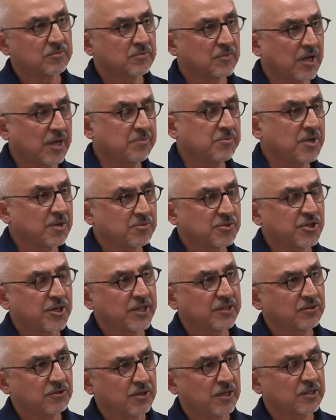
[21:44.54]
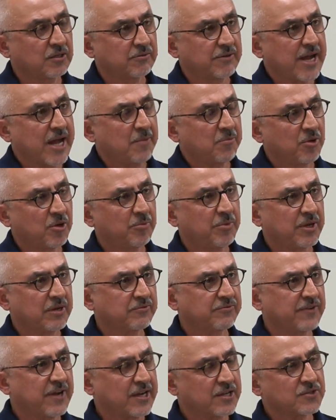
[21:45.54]
I'm, I'm trying to kind of wrap up and
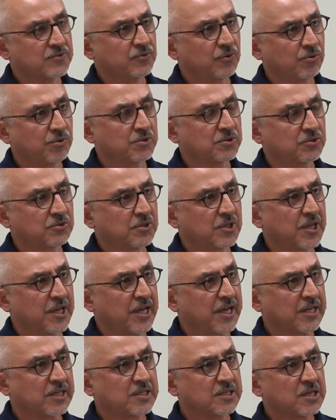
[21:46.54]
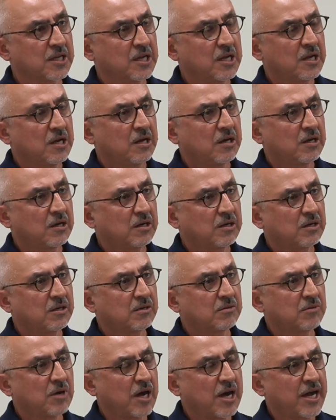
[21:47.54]
fast forward to the end.
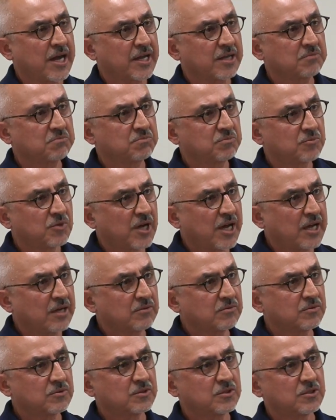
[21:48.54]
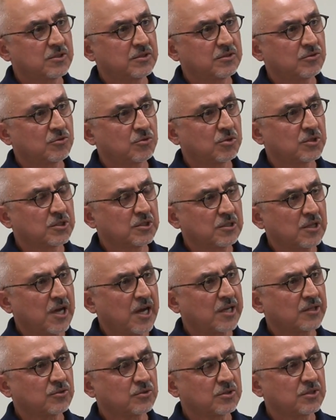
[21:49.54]
Uh, I, I could
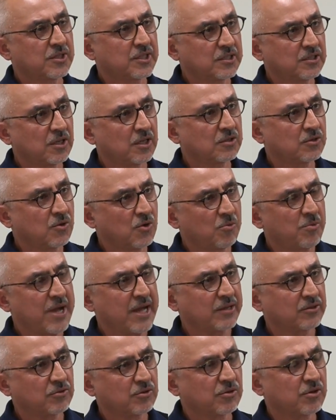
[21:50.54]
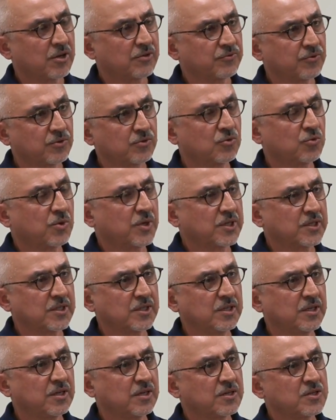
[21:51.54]
not or did not go back to Iran for 20
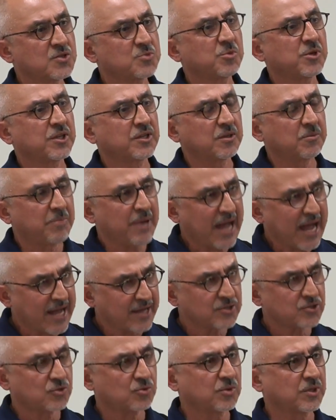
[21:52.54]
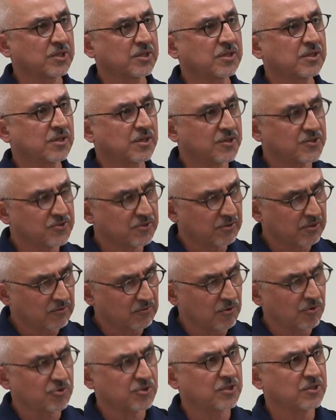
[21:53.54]
years, but in the past 20 years, the
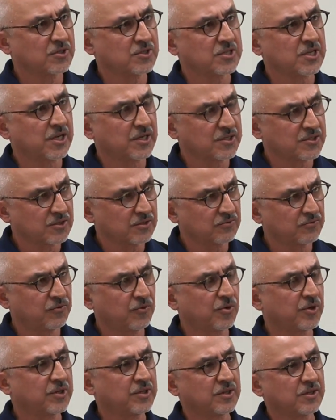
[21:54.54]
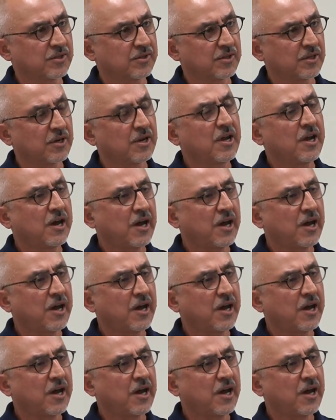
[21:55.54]
revolution is now it's in 40th year.